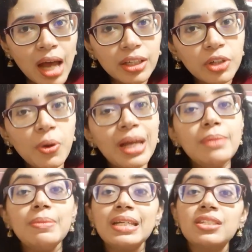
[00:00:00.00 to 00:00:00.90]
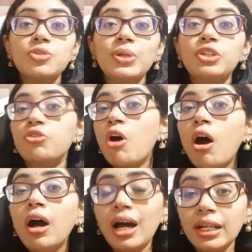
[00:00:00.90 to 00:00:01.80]
argan oil mixed with
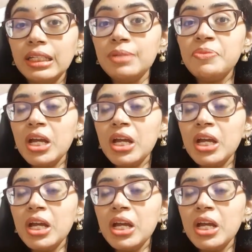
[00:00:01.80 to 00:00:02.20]
raw honey.